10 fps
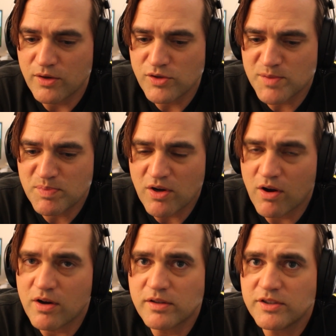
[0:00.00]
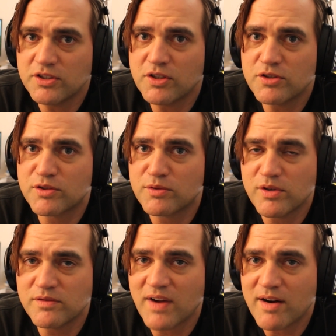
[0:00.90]
just be all, you know,
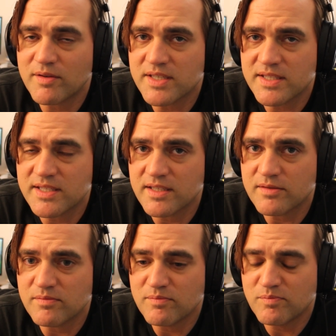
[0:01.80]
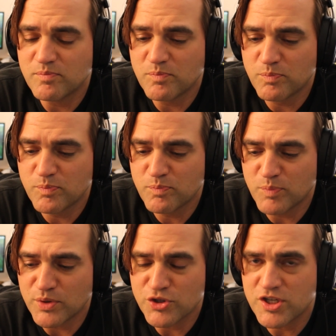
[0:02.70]
coronavirus and
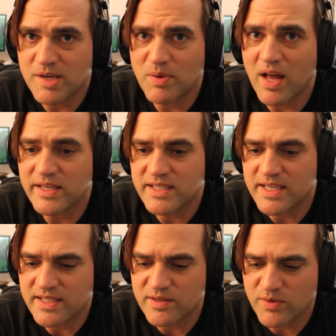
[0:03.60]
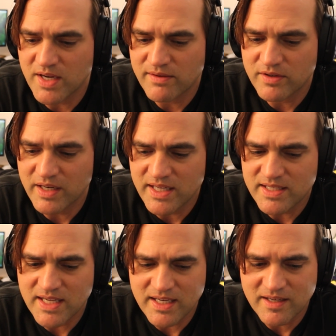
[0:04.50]
bullshit politics and whatever. And
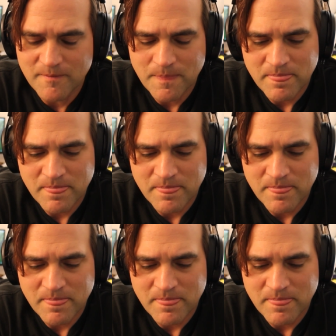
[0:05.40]
it's like,